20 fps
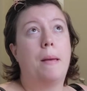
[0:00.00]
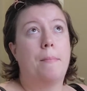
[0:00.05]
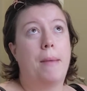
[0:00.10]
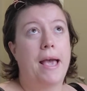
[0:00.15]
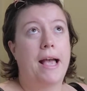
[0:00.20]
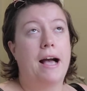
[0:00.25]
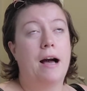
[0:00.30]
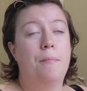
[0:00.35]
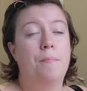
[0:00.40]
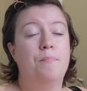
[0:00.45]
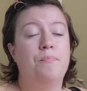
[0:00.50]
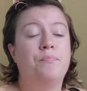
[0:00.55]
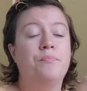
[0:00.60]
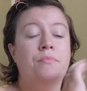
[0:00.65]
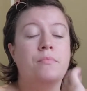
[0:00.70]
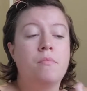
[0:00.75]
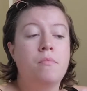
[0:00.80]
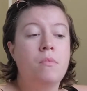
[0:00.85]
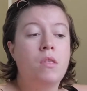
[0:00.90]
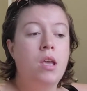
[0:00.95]
makeup
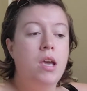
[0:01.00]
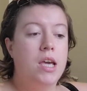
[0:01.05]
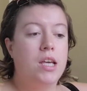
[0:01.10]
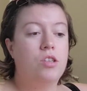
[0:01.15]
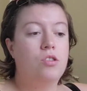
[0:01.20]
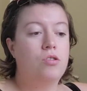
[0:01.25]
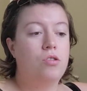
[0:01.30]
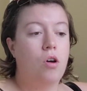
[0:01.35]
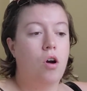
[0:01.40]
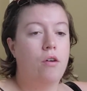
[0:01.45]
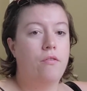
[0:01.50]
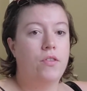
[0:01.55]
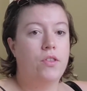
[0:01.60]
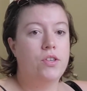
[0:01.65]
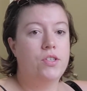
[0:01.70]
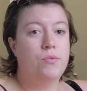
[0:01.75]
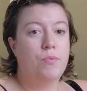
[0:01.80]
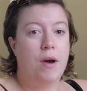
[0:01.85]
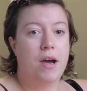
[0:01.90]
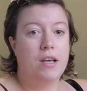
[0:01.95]
is over
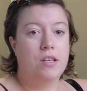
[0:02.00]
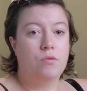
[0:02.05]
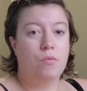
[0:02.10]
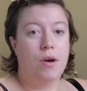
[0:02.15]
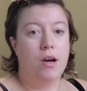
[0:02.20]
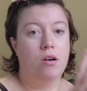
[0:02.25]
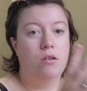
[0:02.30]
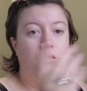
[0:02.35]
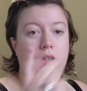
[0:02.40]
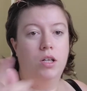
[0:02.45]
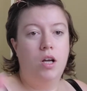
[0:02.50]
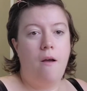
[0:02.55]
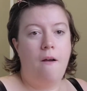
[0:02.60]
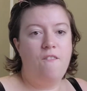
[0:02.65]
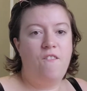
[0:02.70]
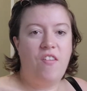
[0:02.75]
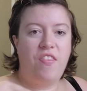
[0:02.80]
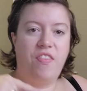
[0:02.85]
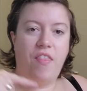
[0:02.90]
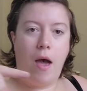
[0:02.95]
this way as well,
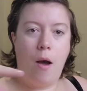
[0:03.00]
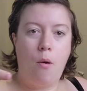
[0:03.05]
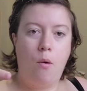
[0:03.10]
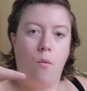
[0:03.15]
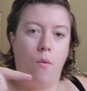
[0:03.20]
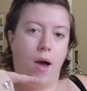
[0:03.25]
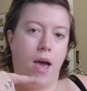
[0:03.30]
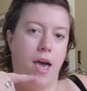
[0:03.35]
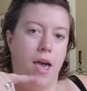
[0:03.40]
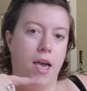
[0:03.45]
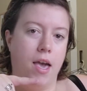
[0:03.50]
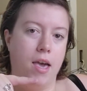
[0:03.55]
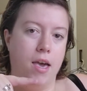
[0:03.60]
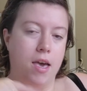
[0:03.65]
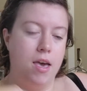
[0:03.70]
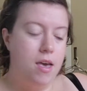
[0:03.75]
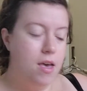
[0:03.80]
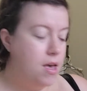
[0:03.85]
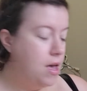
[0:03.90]
but that way.